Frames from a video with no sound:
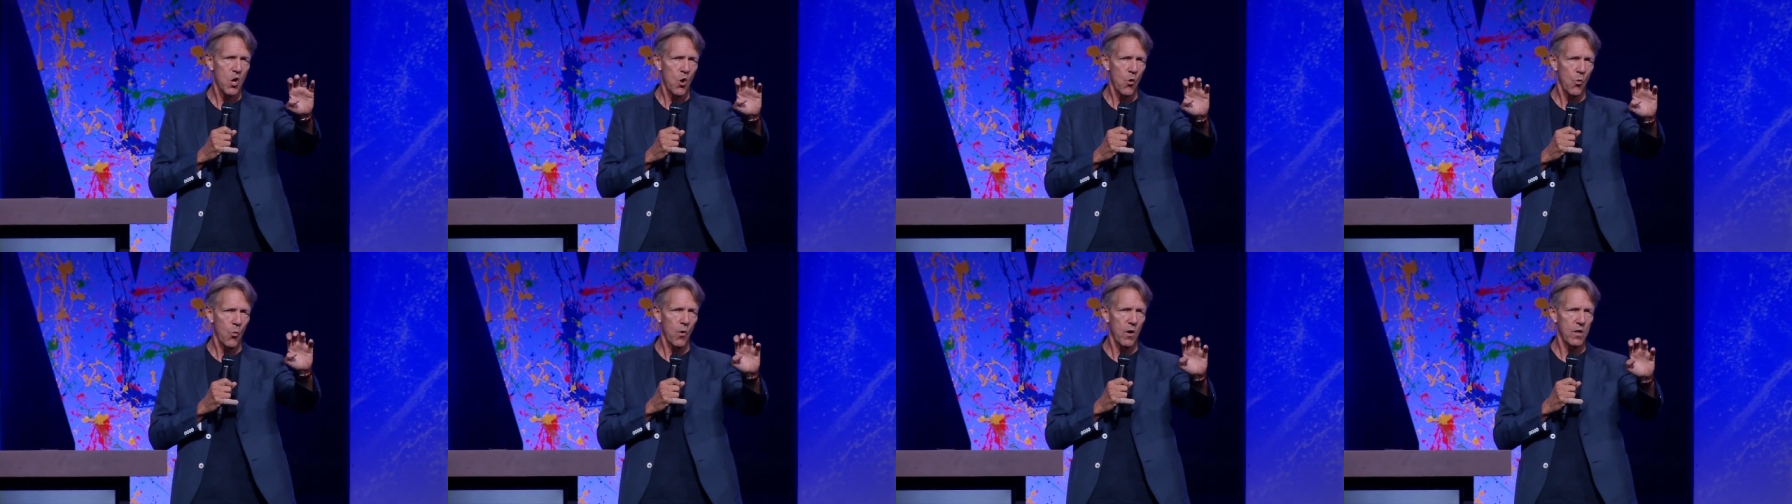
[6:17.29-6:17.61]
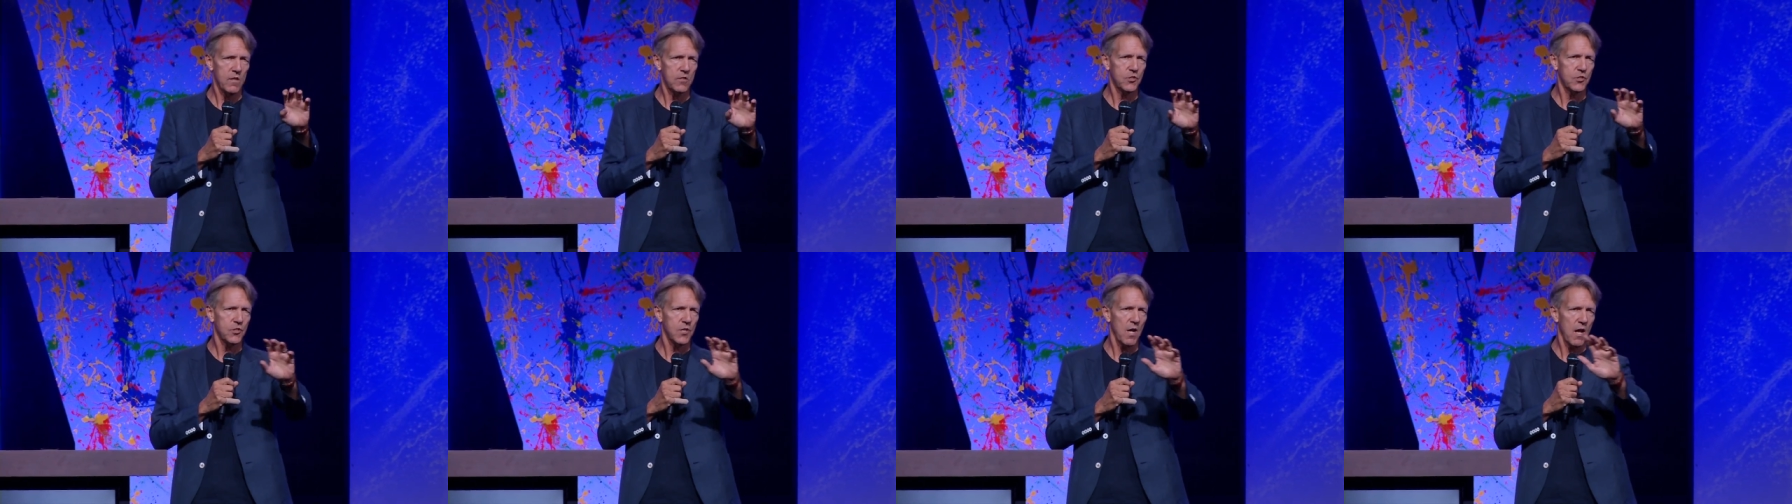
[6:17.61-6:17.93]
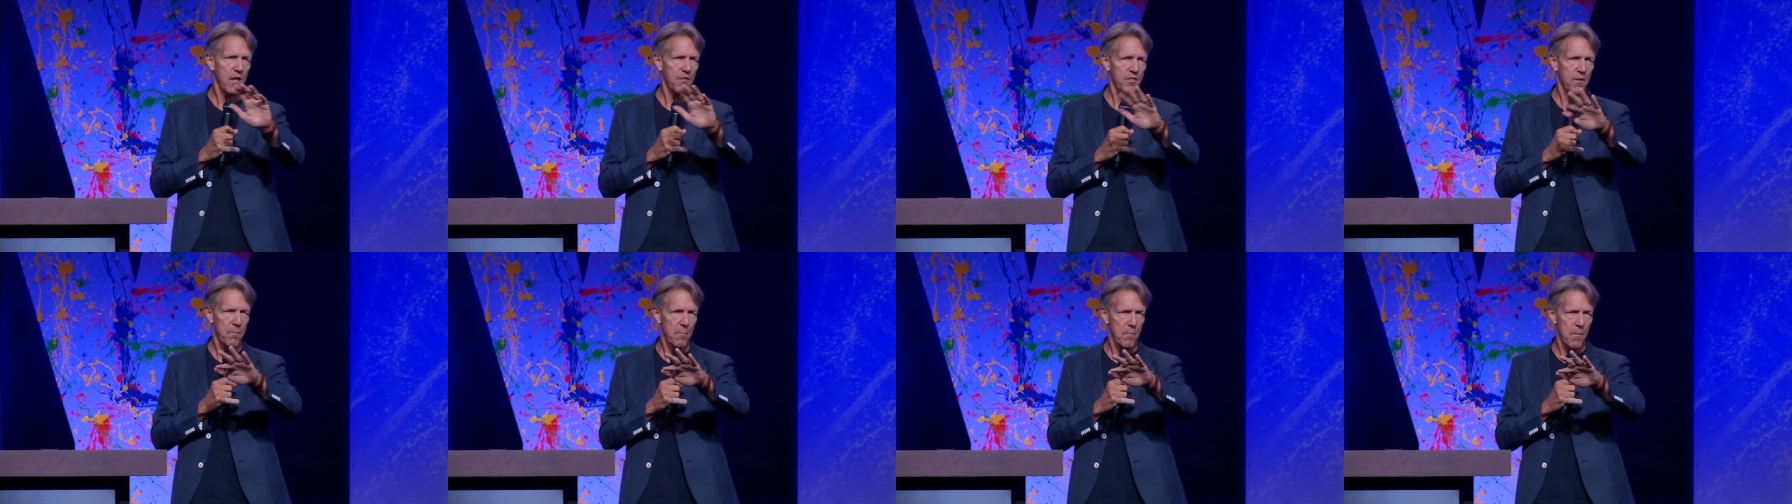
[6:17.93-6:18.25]
one
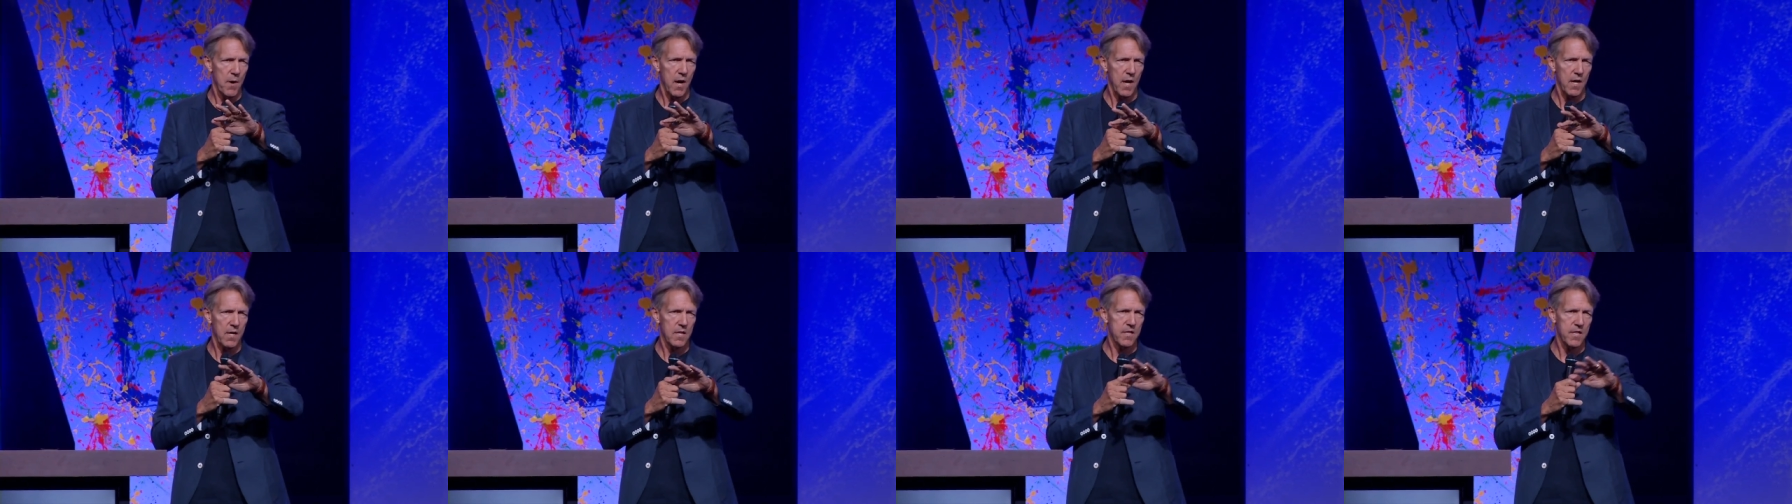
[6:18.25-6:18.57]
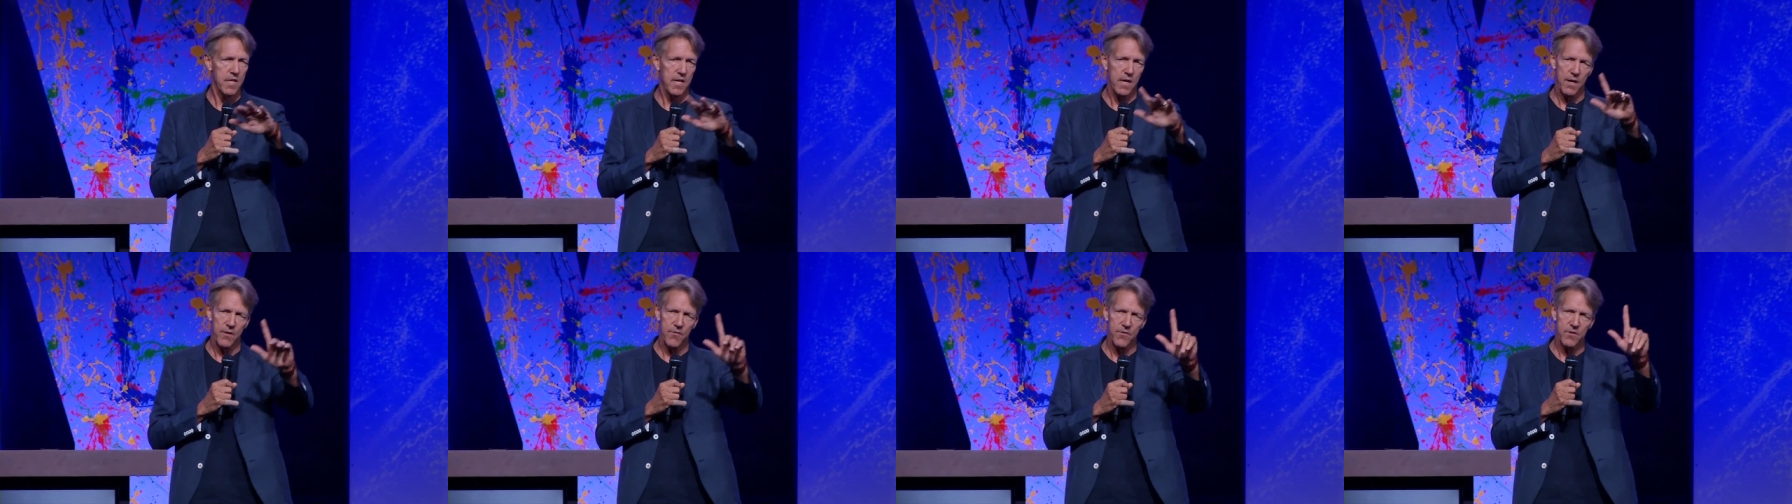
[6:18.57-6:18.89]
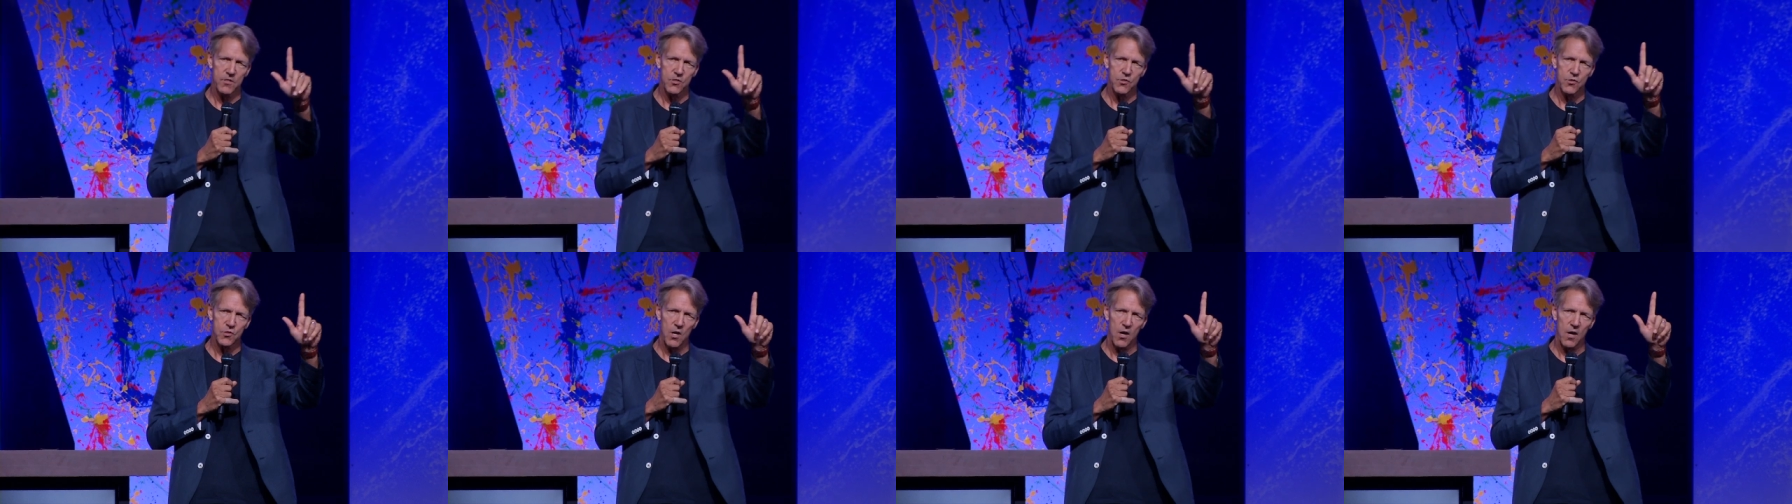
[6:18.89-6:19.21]
saw the mud, the
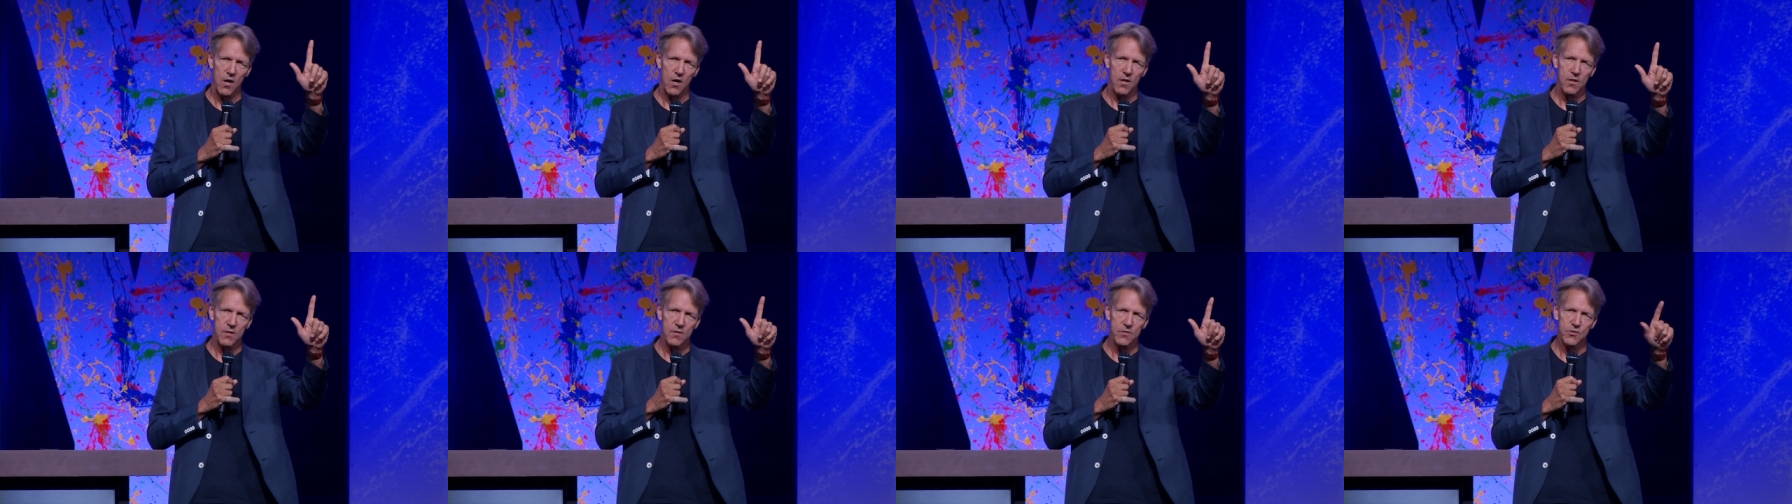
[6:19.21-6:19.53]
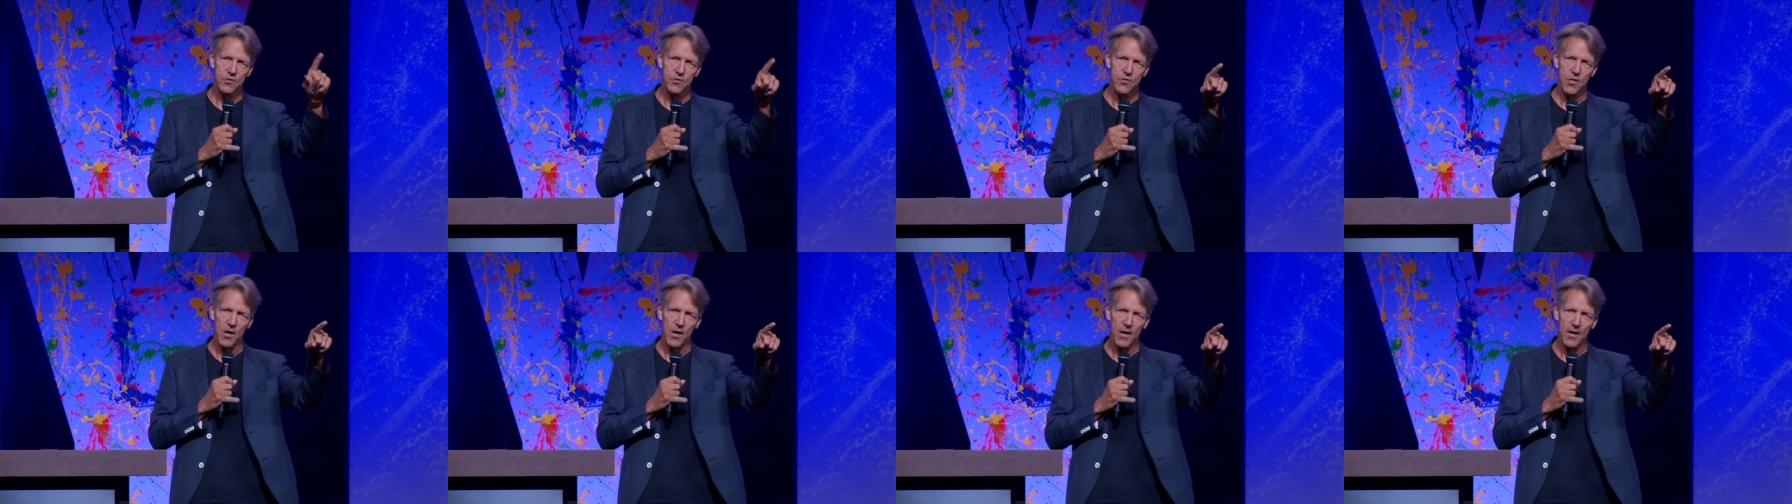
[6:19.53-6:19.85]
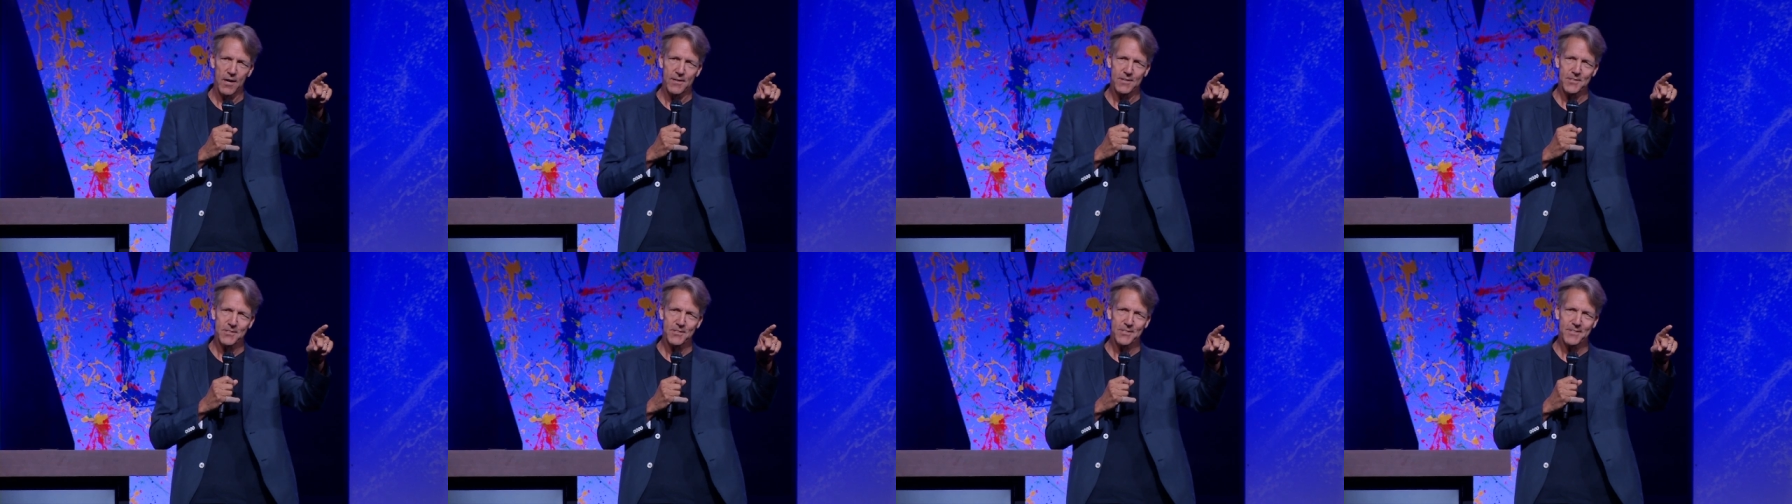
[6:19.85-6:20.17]
other saw
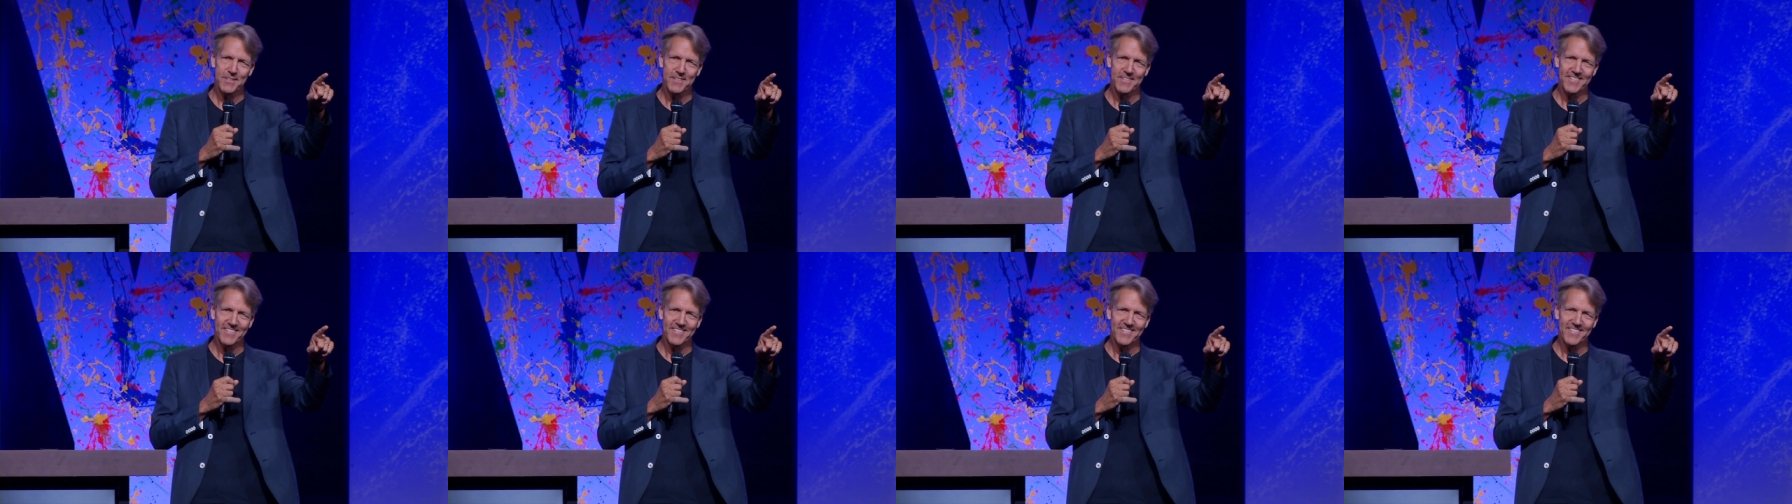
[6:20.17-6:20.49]
stars.